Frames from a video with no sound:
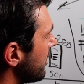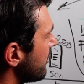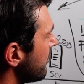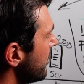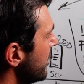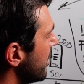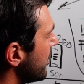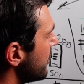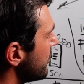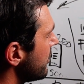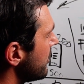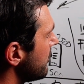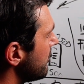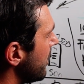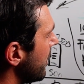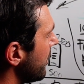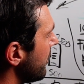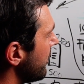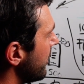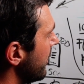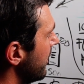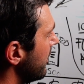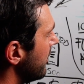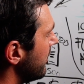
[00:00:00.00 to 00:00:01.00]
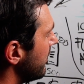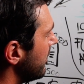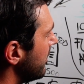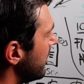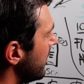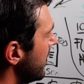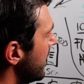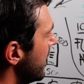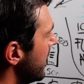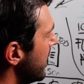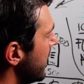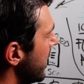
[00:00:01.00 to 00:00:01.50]
$300 a month.
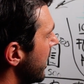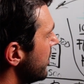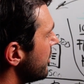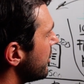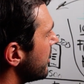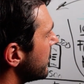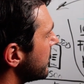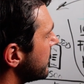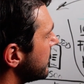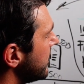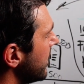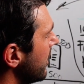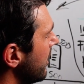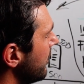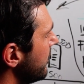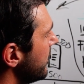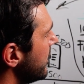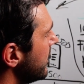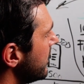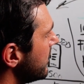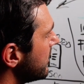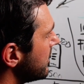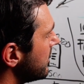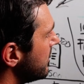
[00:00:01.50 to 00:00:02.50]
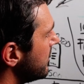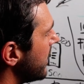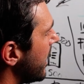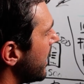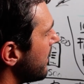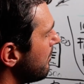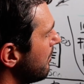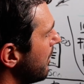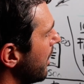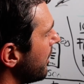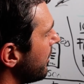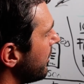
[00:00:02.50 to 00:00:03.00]
And you're gonna sell these,
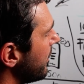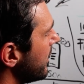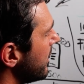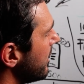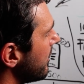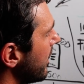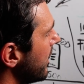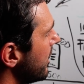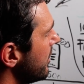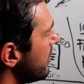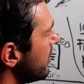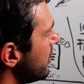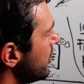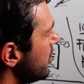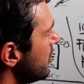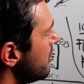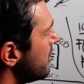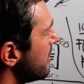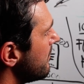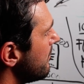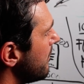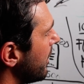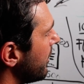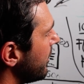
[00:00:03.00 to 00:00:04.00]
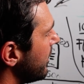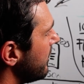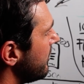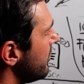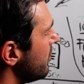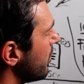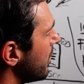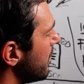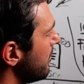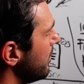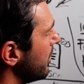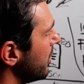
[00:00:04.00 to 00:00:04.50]
not monthly, right? You could do them monthly if
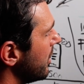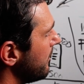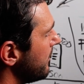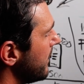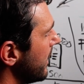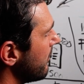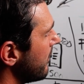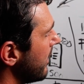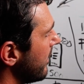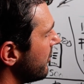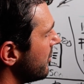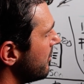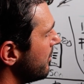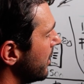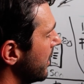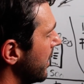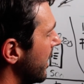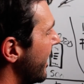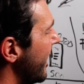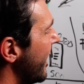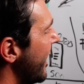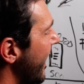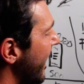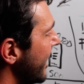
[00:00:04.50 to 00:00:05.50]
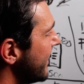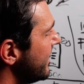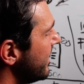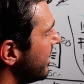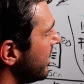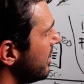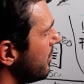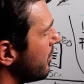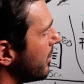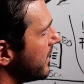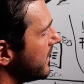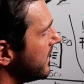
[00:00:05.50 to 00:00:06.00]
you wanna build up that revenue, but
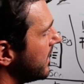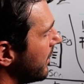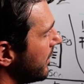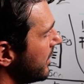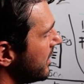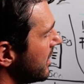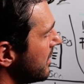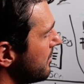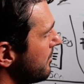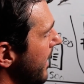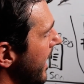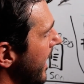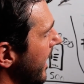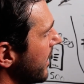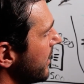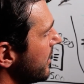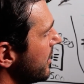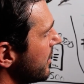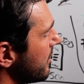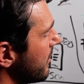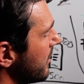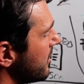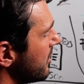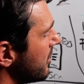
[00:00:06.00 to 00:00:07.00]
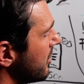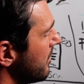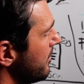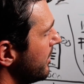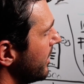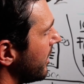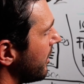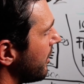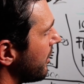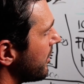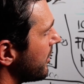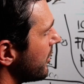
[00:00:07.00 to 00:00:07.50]
ideally you wanna sell these as packages, right? So it could
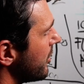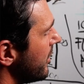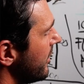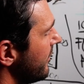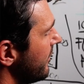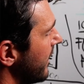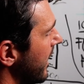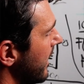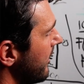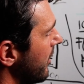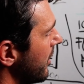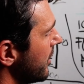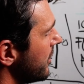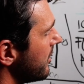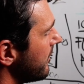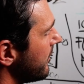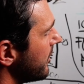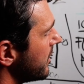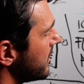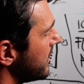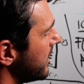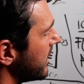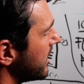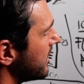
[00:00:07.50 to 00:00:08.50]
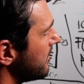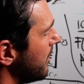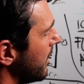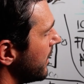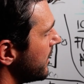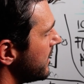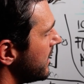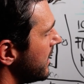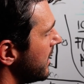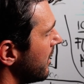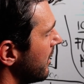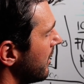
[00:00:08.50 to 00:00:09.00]
be like $3,500 for 6
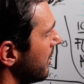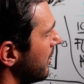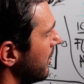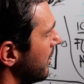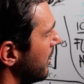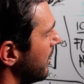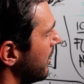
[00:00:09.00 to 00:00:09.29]
months here,